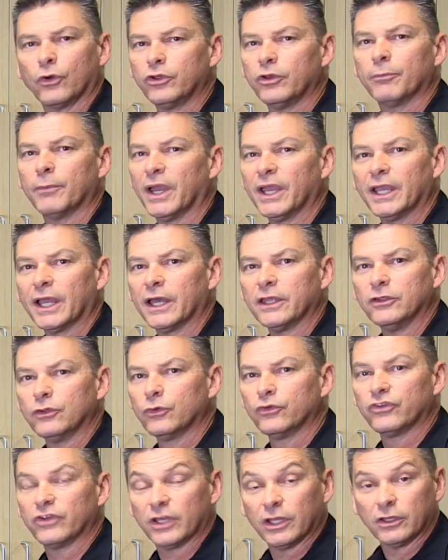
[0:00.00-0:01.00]
you might not
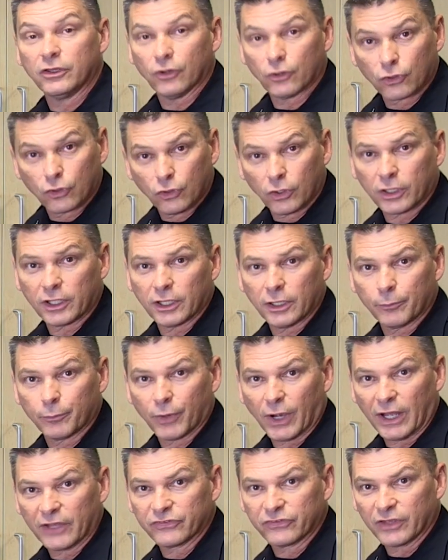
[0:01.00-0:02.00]
use it in your cooking
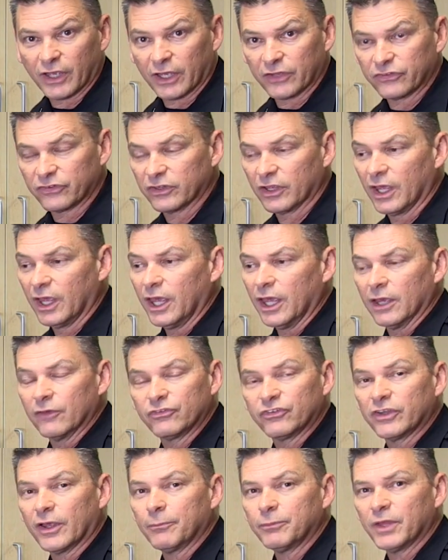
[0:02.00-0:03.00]
process, if
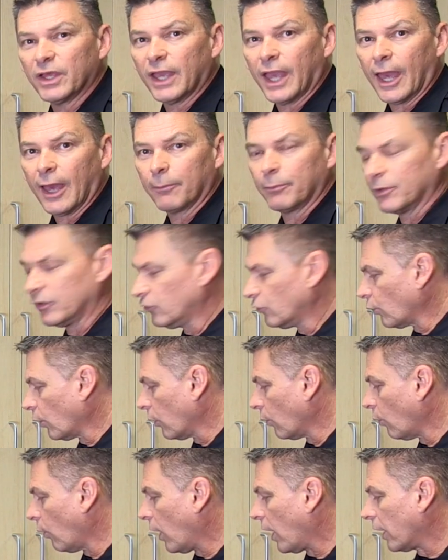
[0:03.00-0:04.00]
something happens
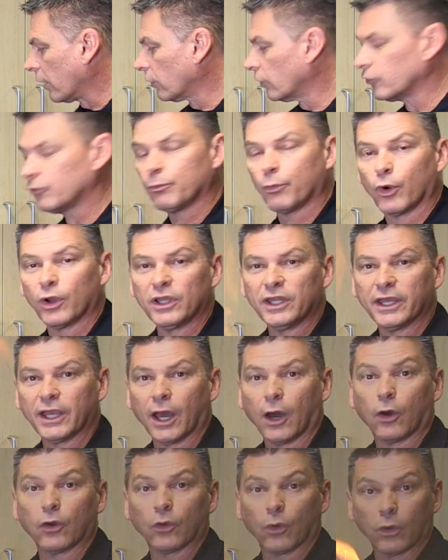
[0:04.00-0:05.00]
where water is boiling
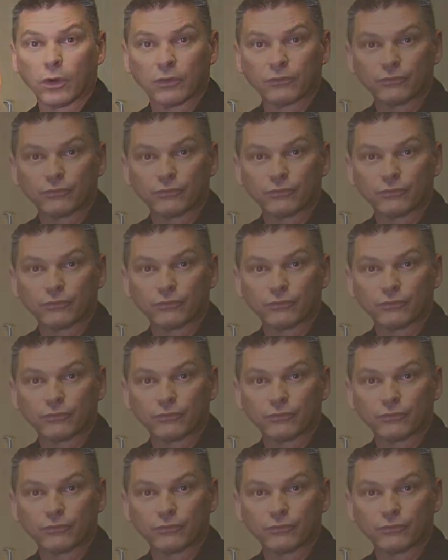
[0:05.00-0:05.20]
out or a